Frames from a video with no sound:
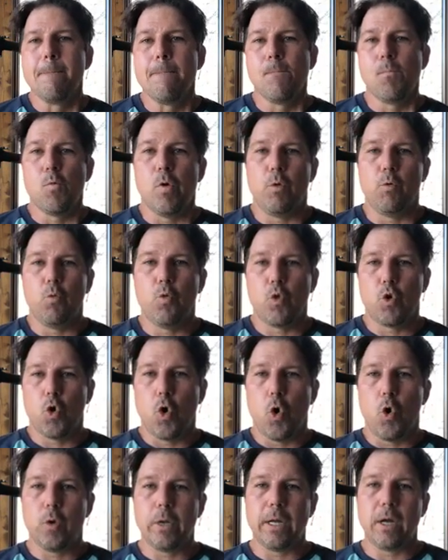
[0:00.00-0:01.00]
when we're
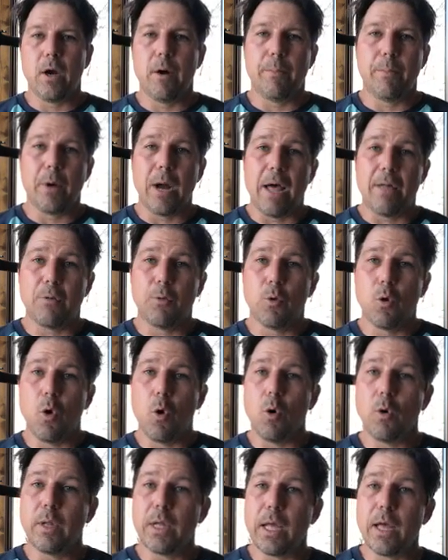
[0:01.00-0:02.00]
holding our breath, we're
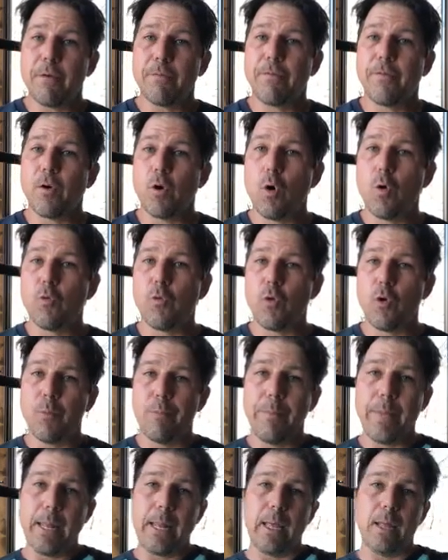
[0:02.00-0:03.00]
holding it for over a
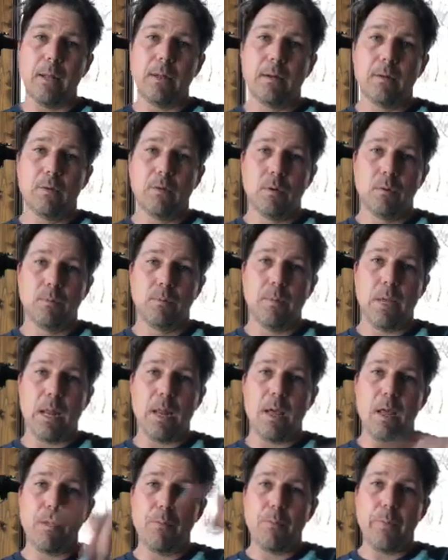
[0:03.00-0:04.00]
minute,
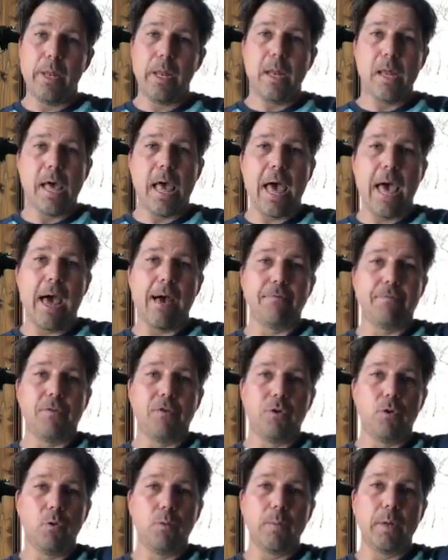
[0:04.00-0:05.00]
minute and a half,
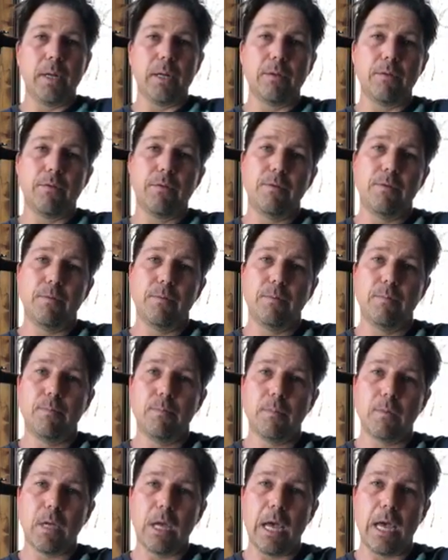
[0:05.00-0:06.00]
2 minutes.
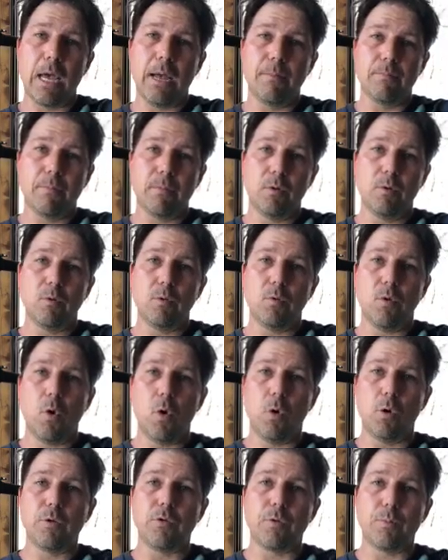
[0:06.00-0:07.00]
Okay,
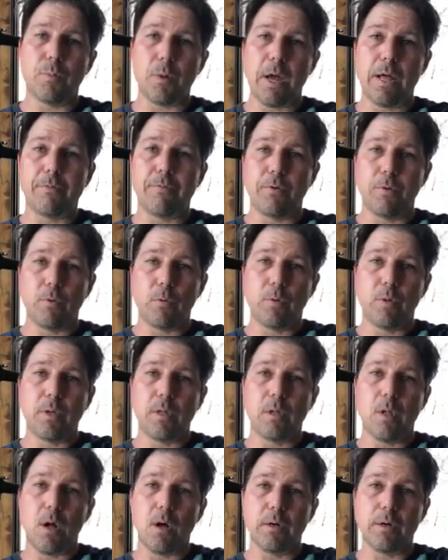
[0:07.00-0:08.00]
hold your breath for a really
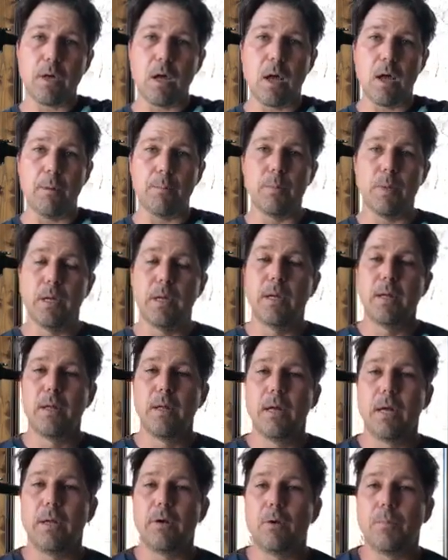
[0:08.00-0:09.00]
long time,
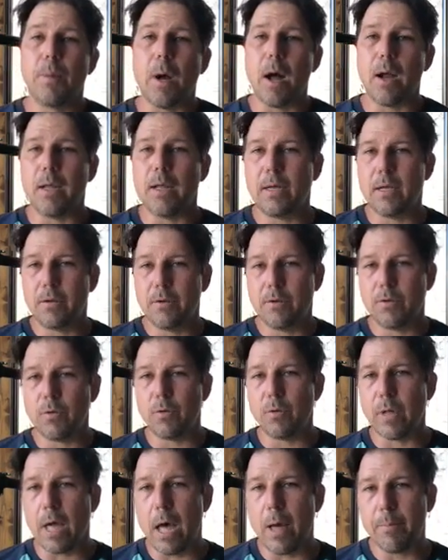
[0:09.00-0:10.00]
and your body can
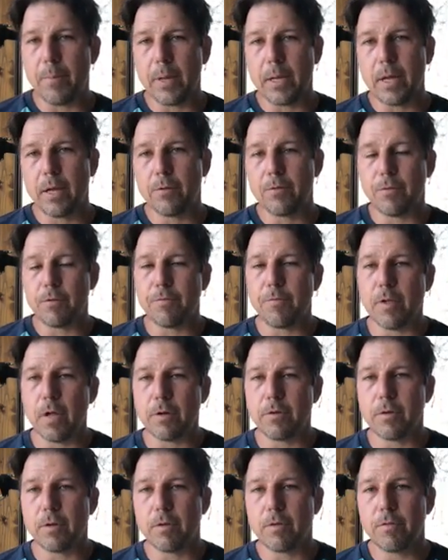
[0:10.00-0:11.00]
do that because you're
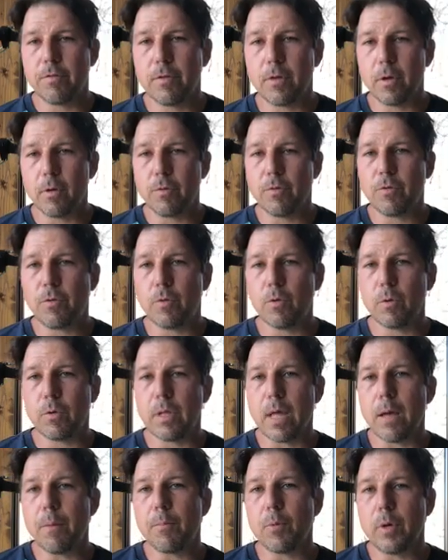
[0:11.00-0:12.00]
flushing CO2 in
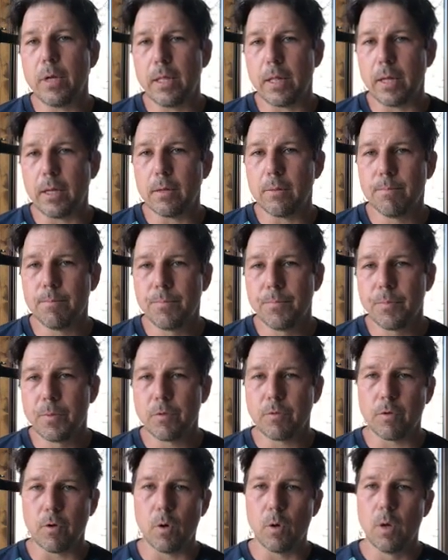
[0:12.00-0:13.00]
that breathing.
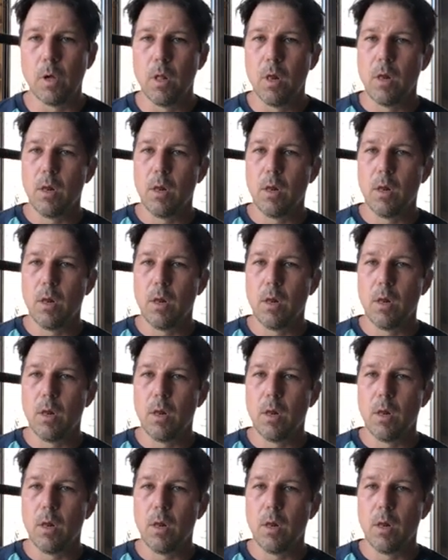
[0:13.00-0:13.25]
So